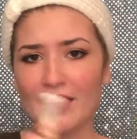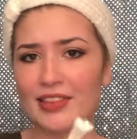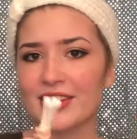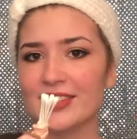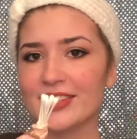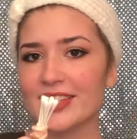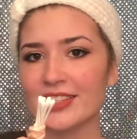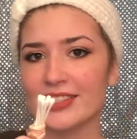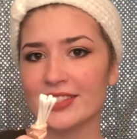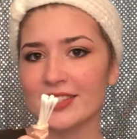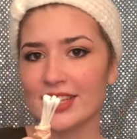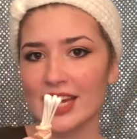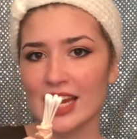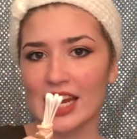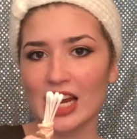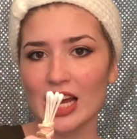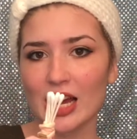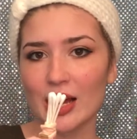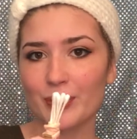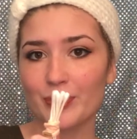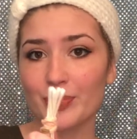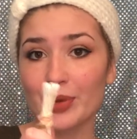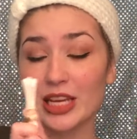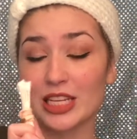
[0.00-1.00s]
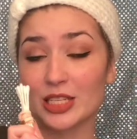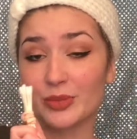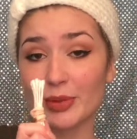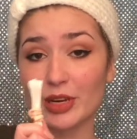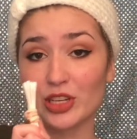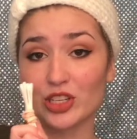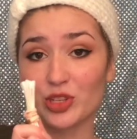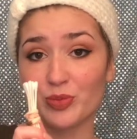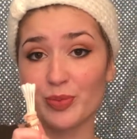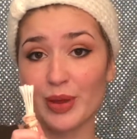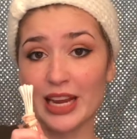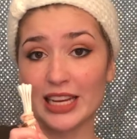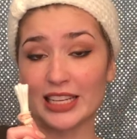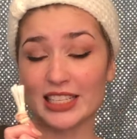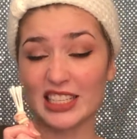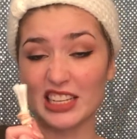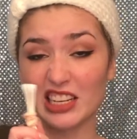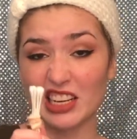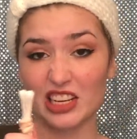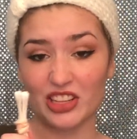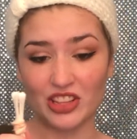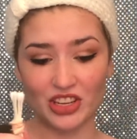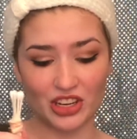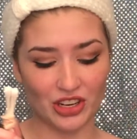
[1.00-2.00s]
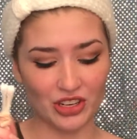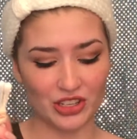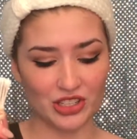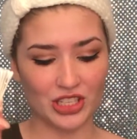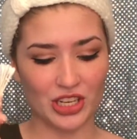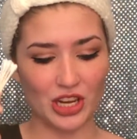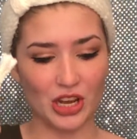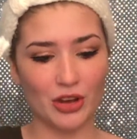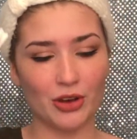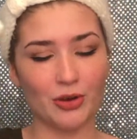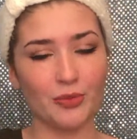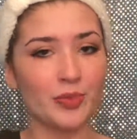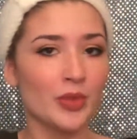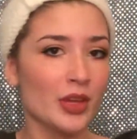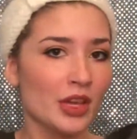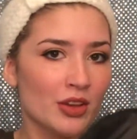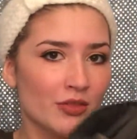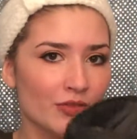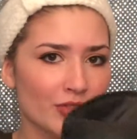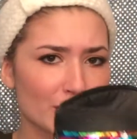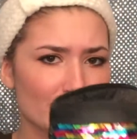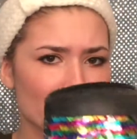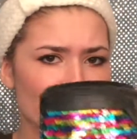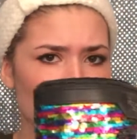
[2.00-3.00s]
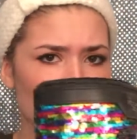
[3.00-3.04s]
and this doesn't take up as much space either, so fits